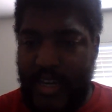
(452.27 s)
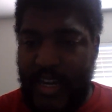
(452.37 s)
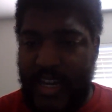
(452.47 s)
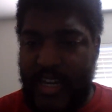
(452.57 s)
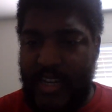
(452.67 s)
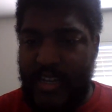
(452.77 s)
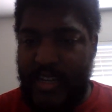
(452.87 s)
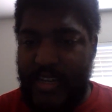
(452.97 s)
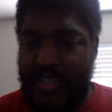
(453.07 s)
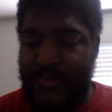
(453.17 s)
And
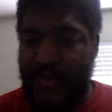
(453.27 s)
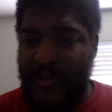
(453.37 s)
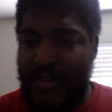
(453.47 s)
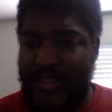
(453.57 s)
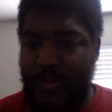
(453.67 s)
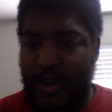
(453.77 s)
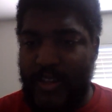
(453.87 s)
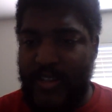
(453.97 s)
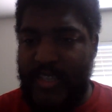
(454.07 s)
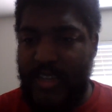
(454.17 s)
as far as some
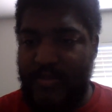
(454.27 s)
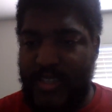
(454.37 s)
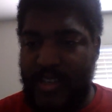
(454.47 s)
other teams